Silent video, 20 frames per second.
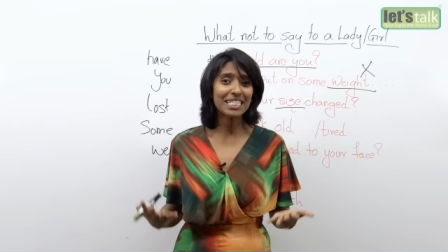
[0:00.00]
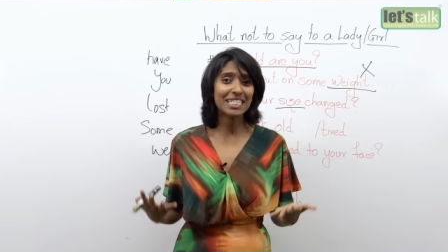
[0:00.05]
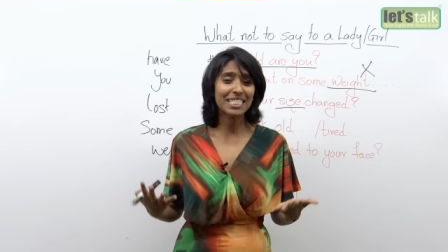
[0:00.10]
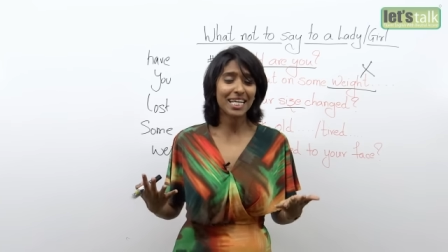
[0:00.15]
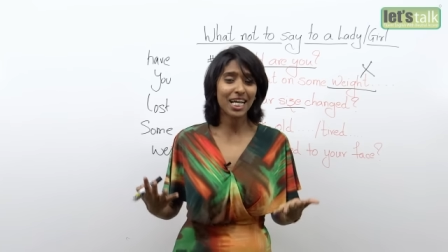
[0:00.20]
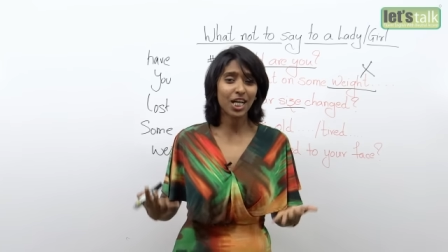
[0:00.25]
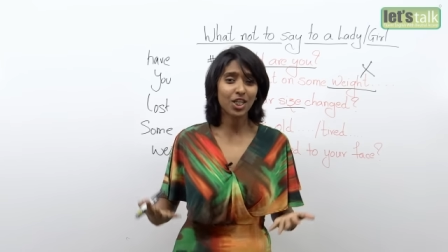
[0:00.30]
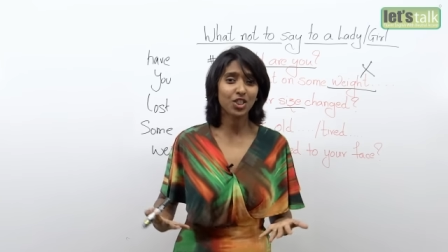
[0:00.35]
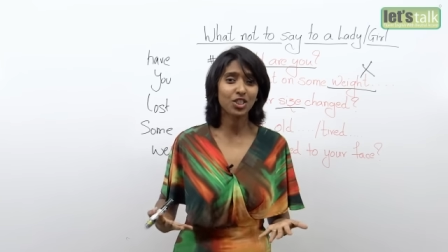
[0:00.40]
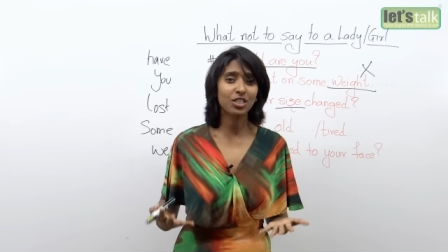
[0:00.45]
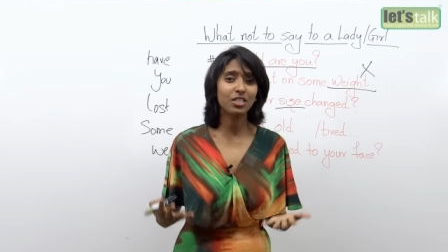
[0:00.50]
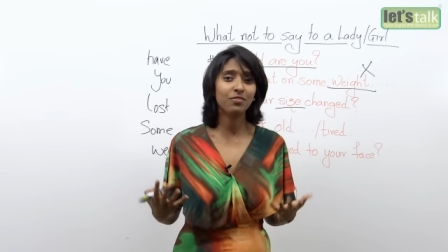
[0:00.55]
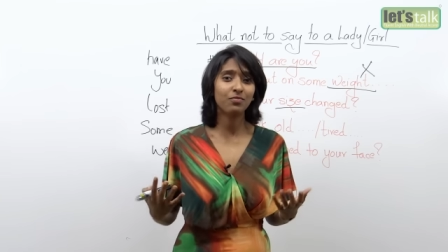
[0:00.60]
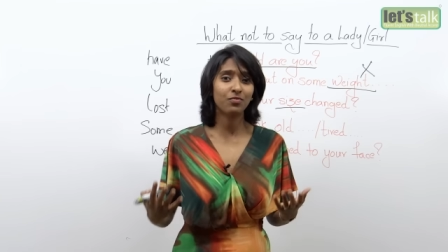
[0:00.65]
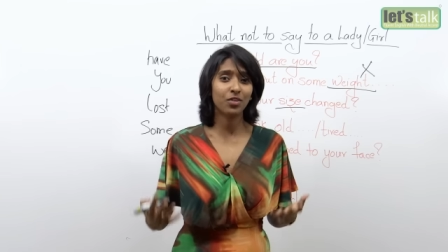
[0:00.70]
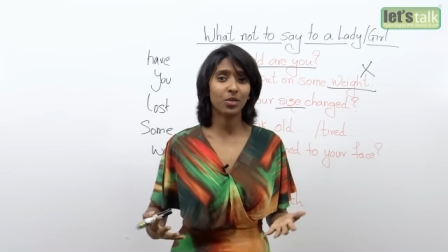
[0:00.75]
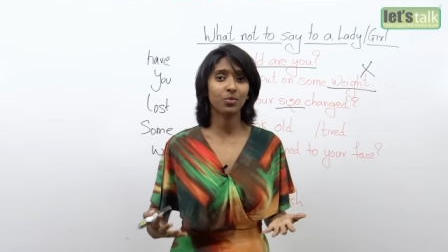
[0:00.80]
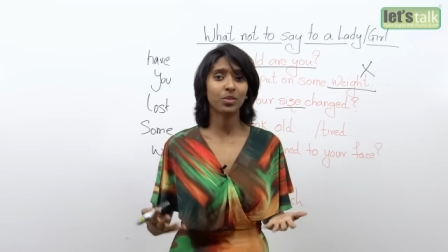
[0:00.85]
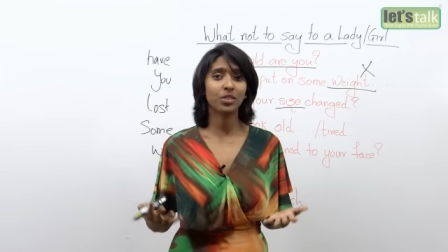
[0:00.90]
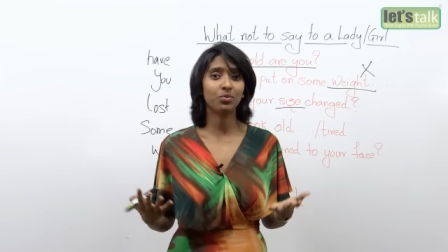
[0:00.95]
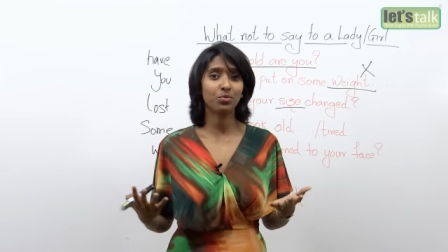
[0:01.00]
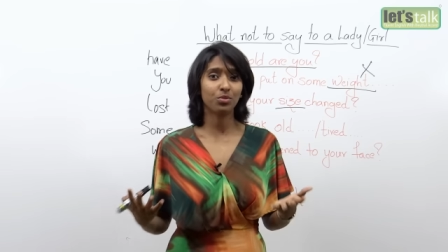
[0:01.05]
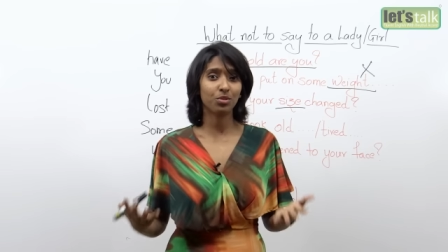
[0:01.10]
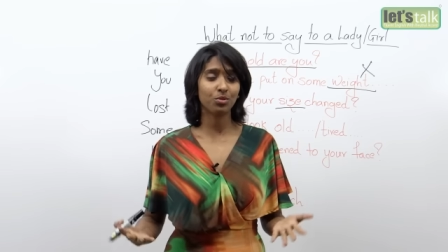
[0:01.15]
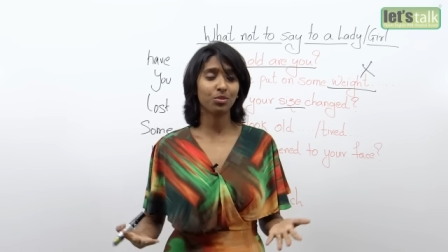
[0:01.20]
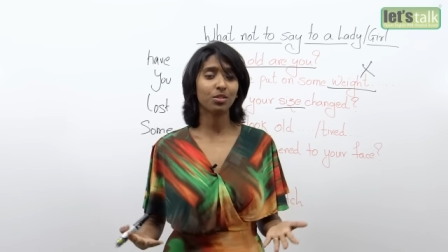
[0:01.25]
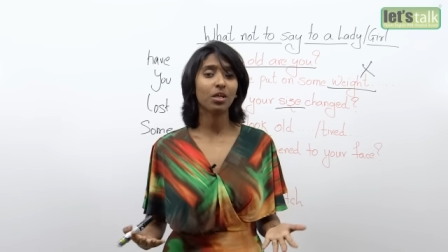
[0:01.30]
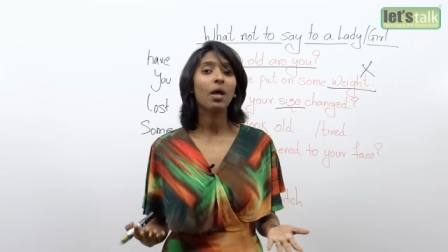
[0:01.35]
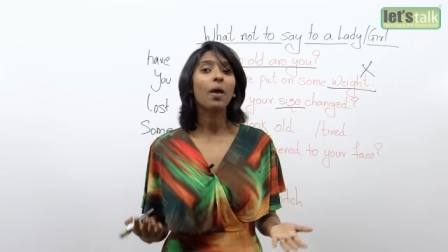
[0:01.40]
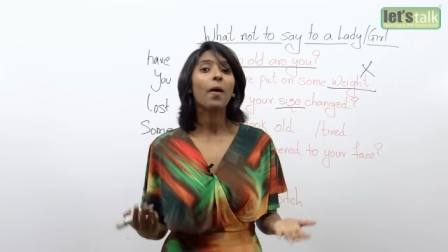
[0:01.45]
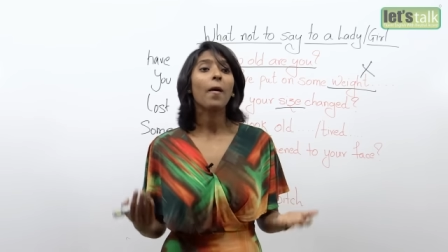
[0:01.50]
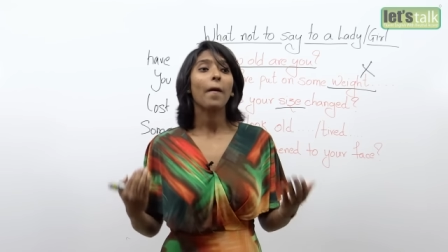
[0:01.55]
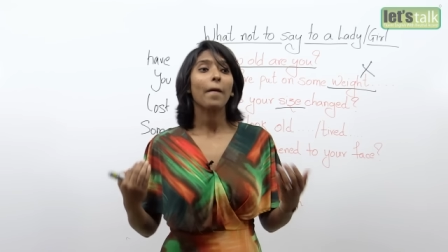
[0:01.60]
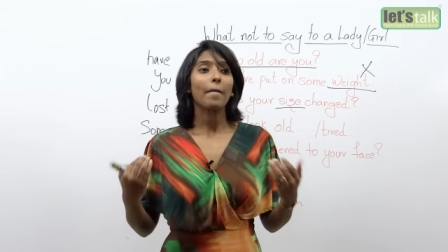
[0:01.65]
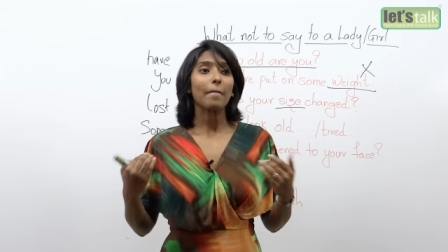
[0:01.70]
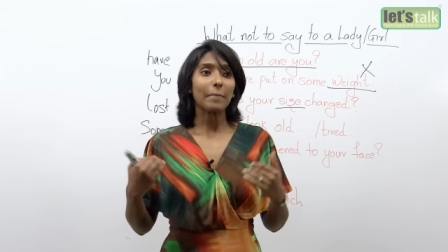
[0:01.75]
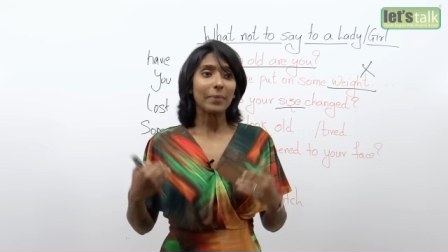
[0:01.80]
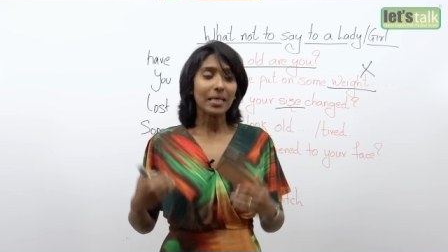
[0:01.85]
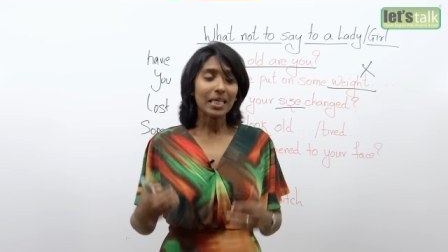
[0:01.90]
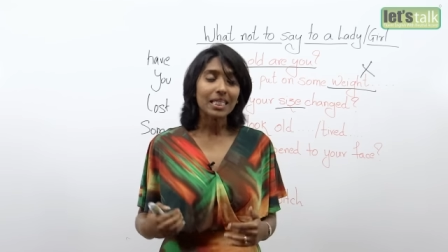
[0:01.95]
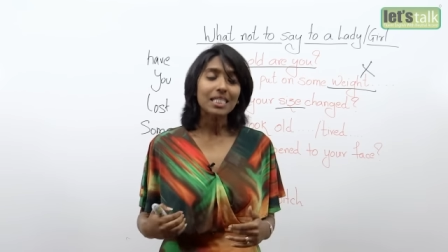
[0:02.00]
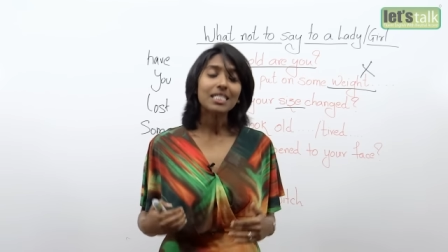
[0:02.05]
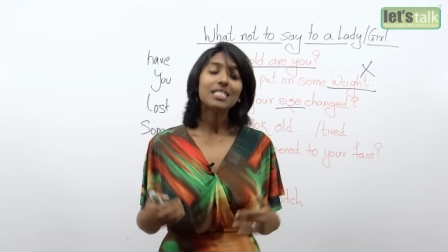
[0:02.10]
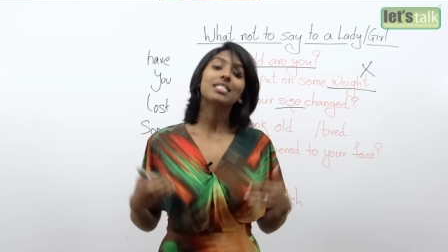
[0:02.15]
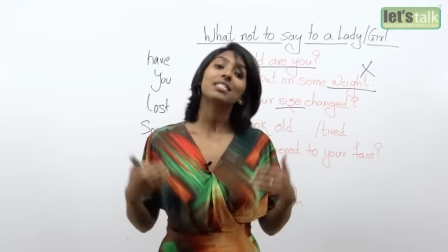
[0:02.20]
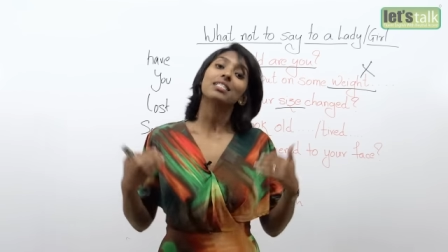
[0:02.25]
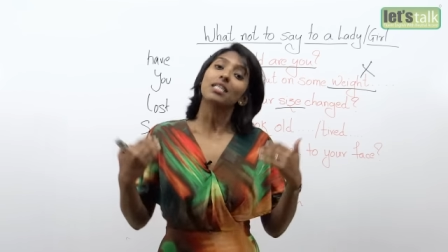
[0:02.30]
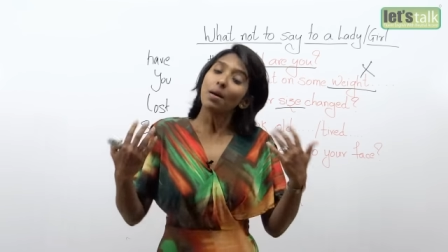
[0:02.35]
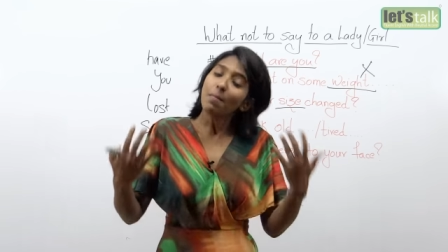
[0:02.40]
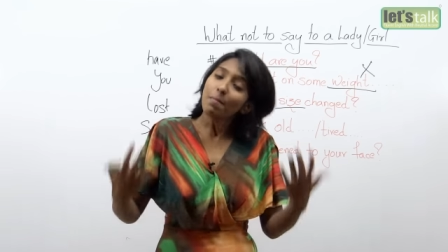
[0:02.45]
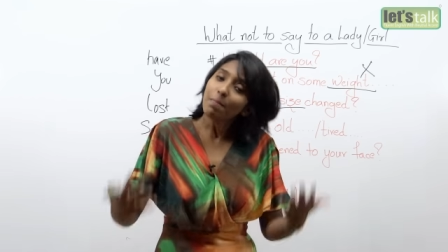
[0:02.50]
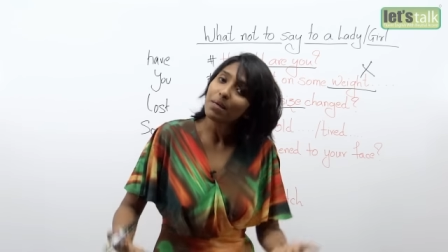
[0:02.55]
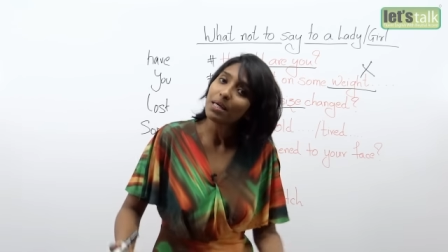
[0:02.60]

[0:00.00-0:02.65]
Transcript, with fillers: it's actually very rude, because some